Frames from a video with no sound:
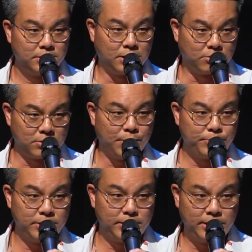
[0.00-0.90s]
I
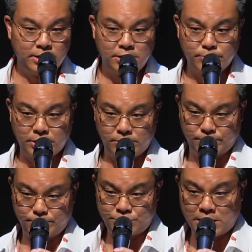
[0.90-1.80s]
grabbed it, hid it in
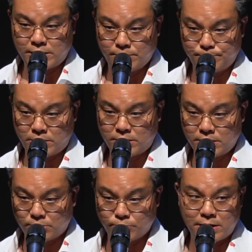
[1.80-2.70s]
my jacket
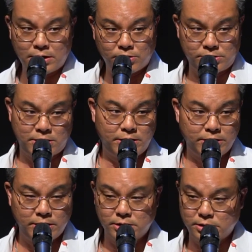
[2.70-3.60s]
pocket, and ran outside and
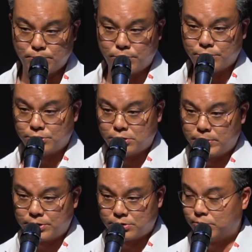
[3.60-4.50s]
hid in some bushes to
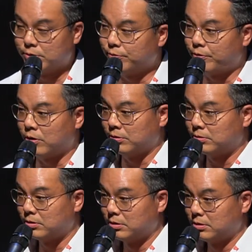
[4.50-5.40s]
make sure I wasn't
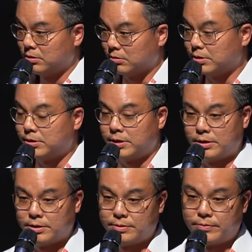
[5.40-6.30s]
followed or seen.